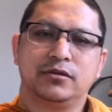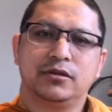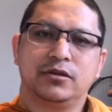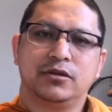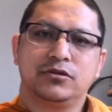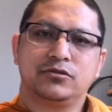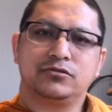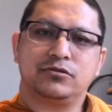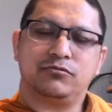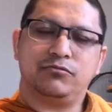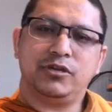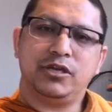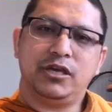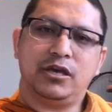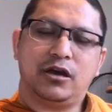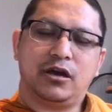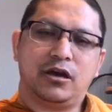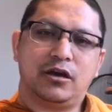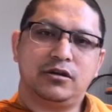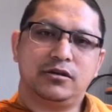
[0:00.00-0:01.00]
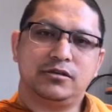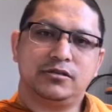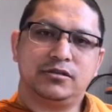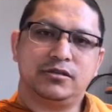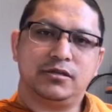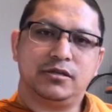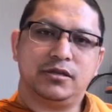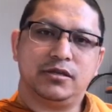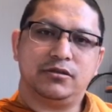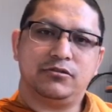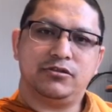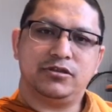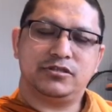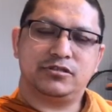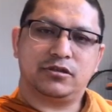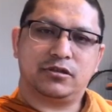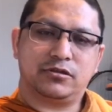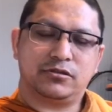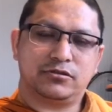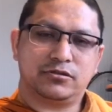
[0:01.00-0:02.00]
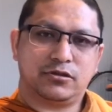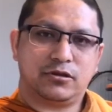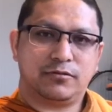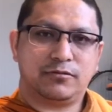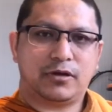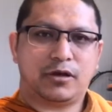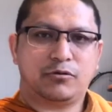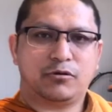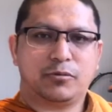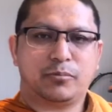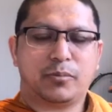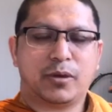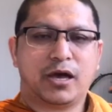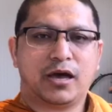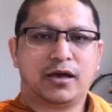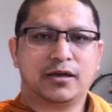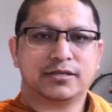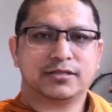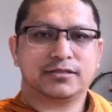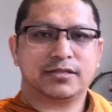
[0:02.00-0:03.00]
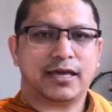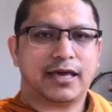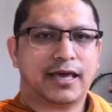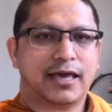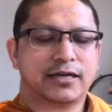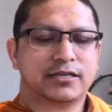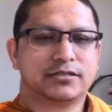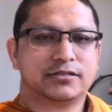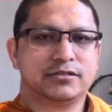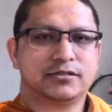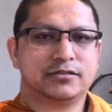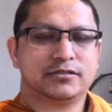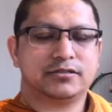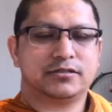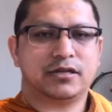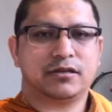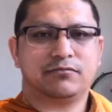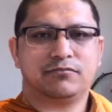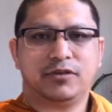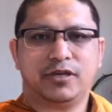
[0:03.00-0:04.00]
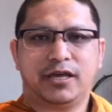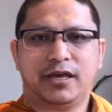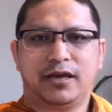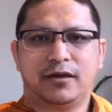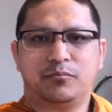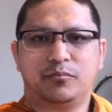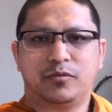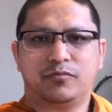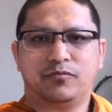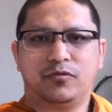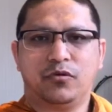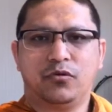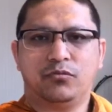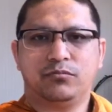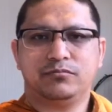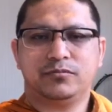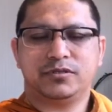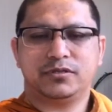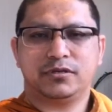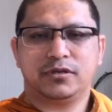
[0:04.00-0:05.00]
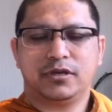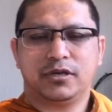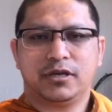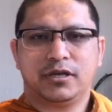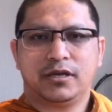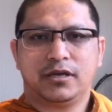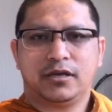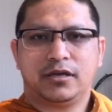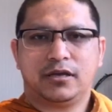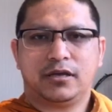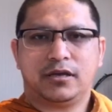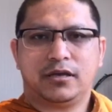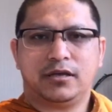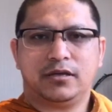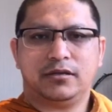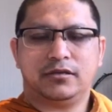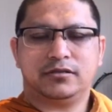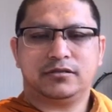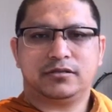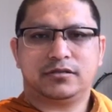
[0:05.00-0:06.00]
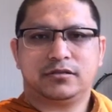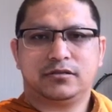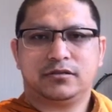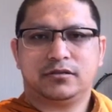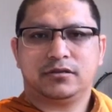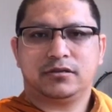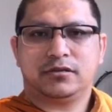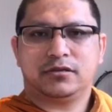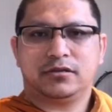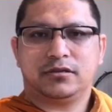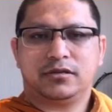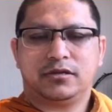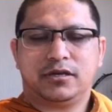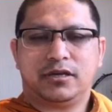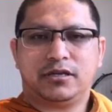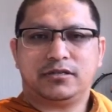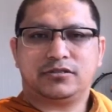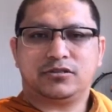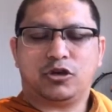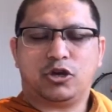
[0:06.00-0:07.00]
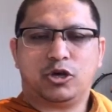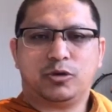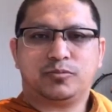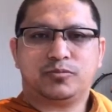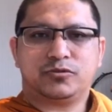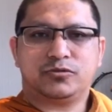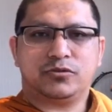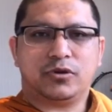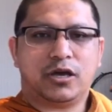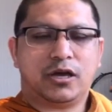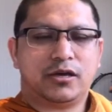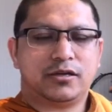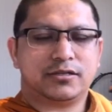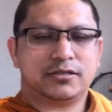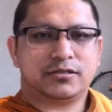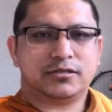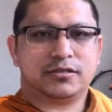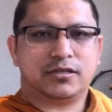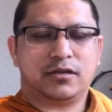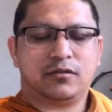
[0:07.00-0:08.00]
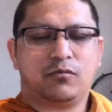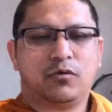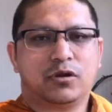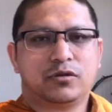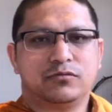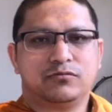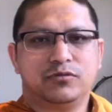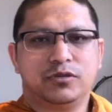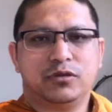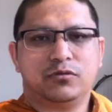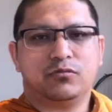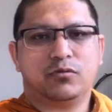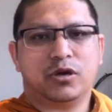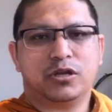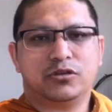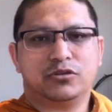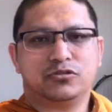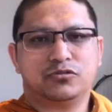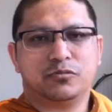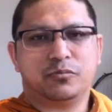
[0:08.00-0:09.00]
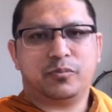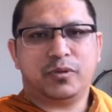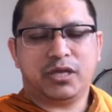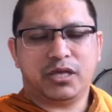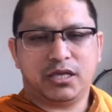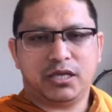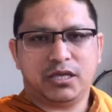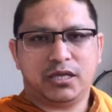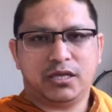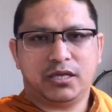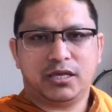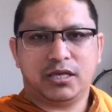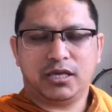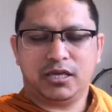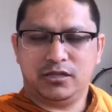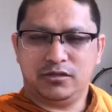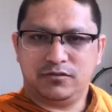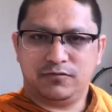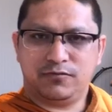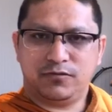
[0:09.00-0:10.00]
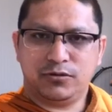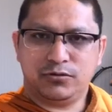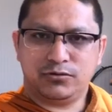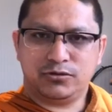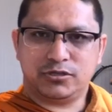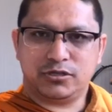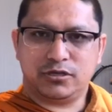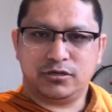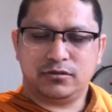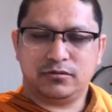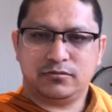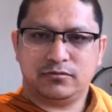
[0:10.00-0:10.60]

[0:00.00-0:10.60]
So we are the result of our past actions that we have performed, and it's up to us that what we want to be in the future.